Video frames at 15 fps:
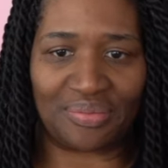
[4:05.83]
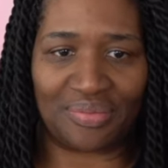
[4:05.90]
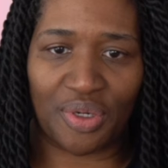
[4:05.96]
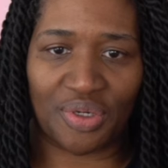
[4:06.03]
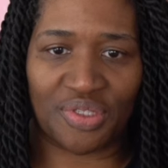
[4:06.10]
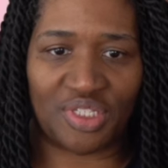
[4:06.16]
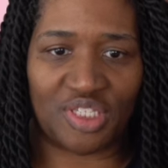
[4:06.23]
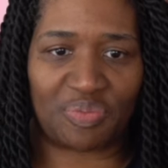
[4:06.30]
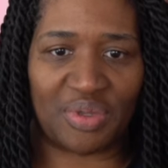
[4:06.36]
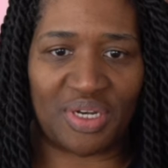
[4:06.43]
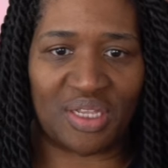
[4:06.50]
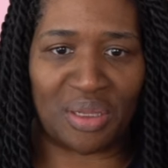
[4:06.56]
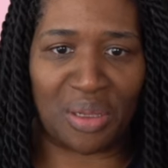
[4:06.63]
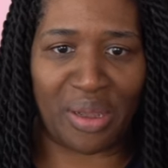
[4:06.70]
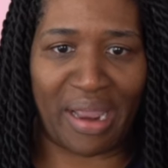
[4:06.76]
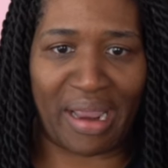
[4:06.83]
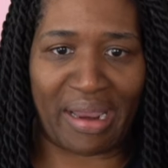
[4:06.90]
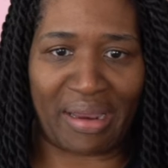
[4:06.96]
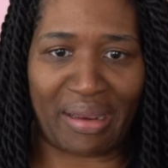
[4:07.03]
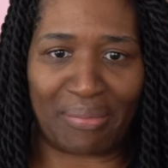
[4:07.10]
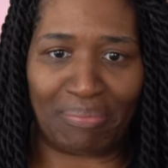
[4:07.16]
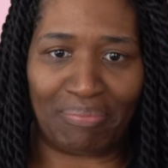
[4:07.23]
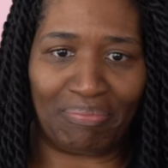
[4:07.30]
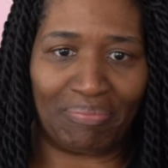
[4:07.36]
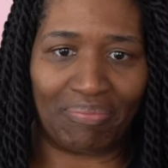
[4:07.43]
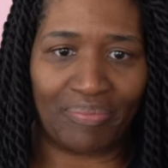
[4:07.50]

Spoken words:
Percy's spitting a little game.